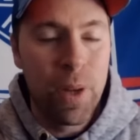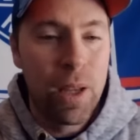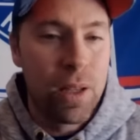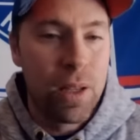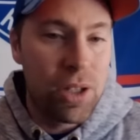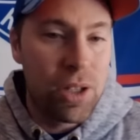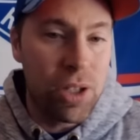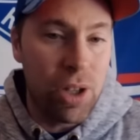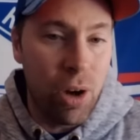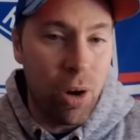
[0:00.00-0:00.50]

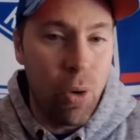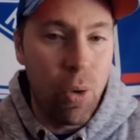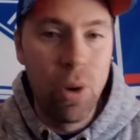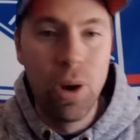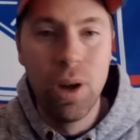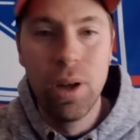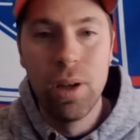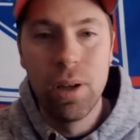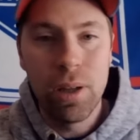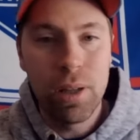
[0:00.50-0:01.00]

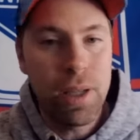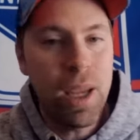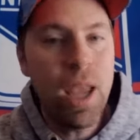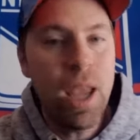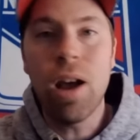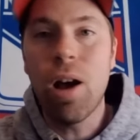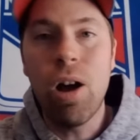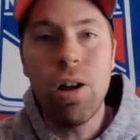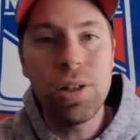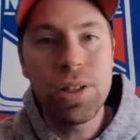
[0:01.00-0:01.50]
So, yeah,
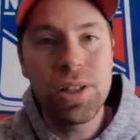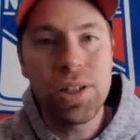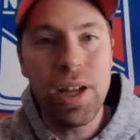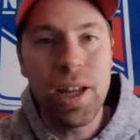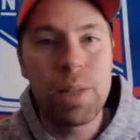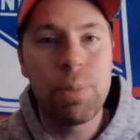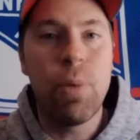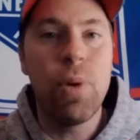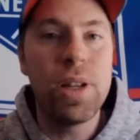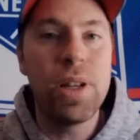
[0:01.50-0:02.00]
all
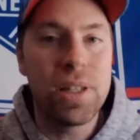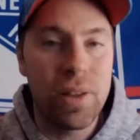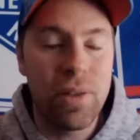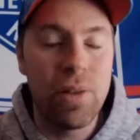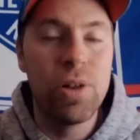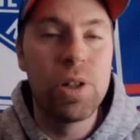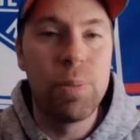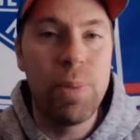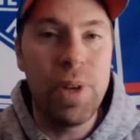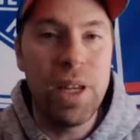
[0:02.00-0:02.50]
signs point to
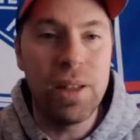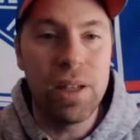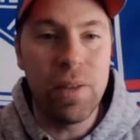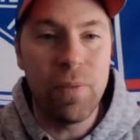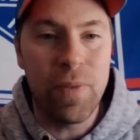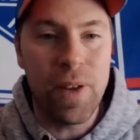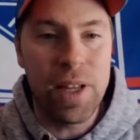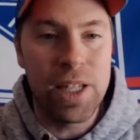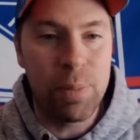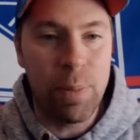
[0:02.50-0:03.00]
those being the
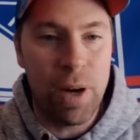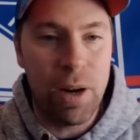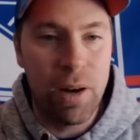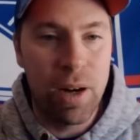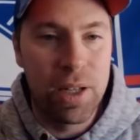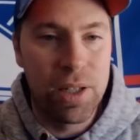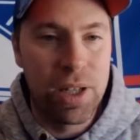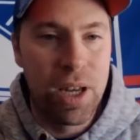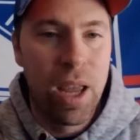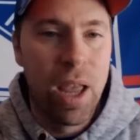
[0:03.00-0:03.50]
defense
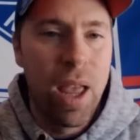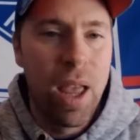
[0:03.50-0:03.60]
pairings.